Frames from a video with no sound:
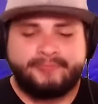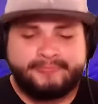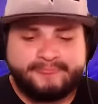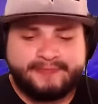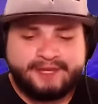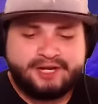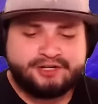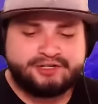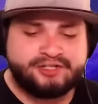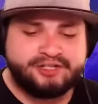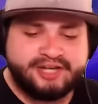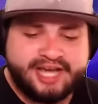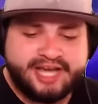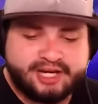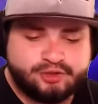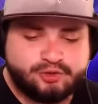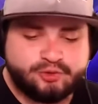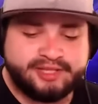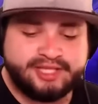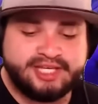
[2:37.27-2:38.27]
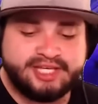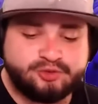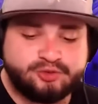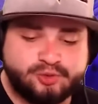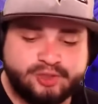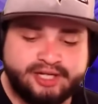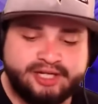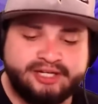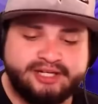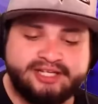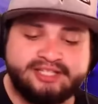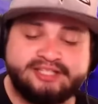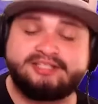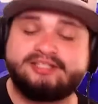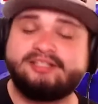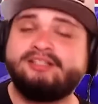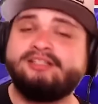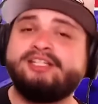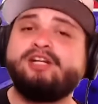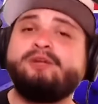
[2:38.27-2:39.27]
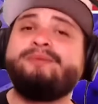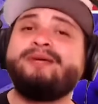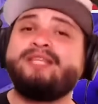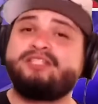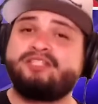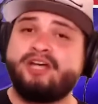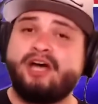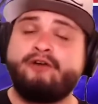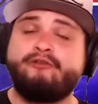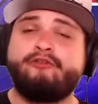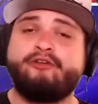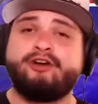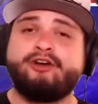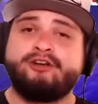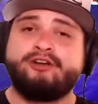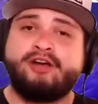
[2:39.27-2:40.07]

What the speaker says: Here's the next one. This one is a little bit tougher.